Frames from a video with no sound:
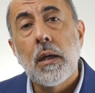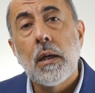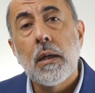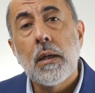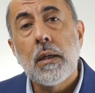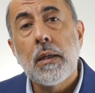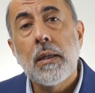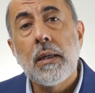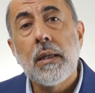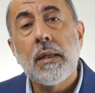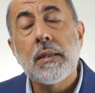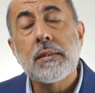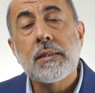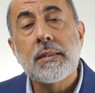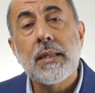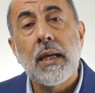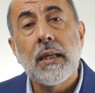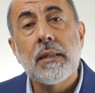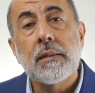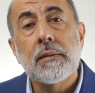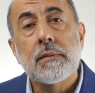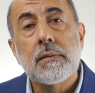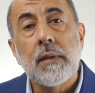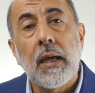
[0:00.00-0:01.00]
he
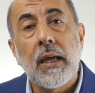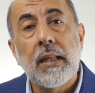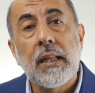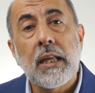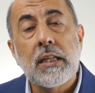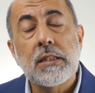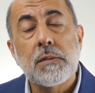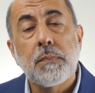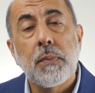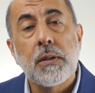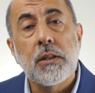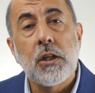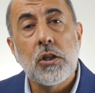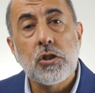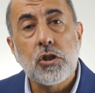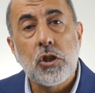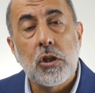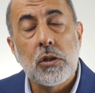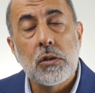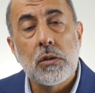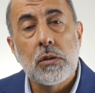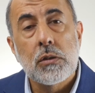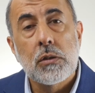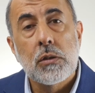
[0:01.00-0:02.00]
sent an
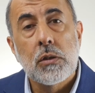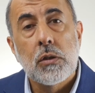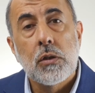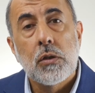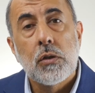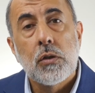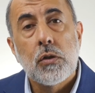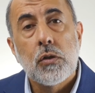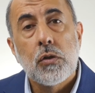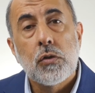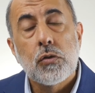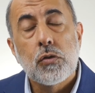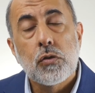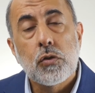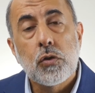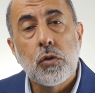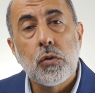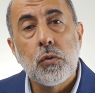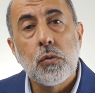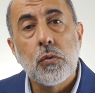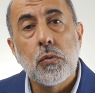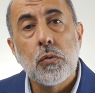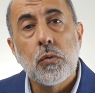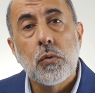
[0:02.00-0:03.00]
expedition
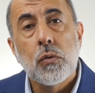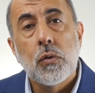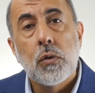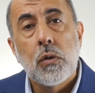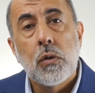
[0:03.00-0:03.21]
to